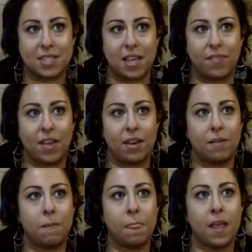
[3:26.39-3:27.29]
And
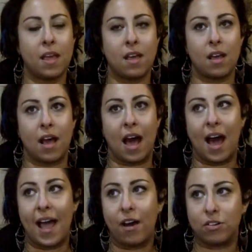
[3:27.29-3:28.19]
then
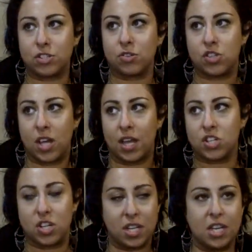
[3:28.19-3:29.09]
I also
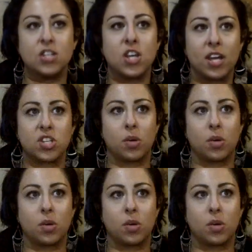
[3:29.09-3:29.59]
changed, and he changed.